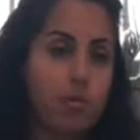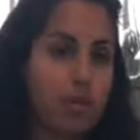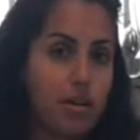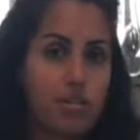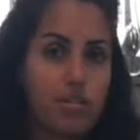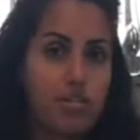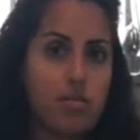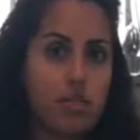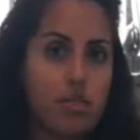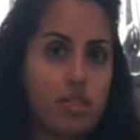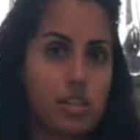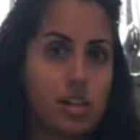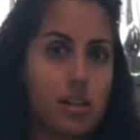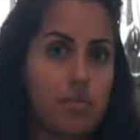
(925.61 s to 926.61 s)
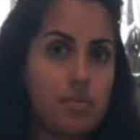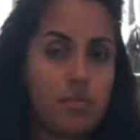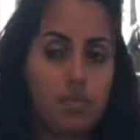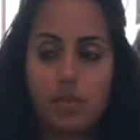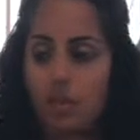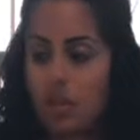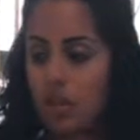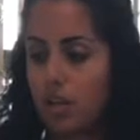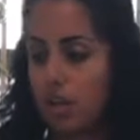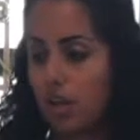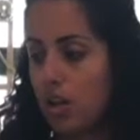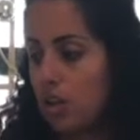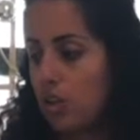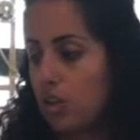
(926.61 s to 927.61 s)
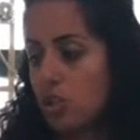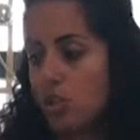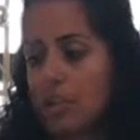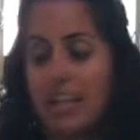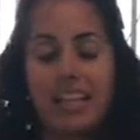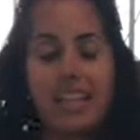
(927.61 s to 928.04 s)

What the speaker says: pour the noodles on. So what I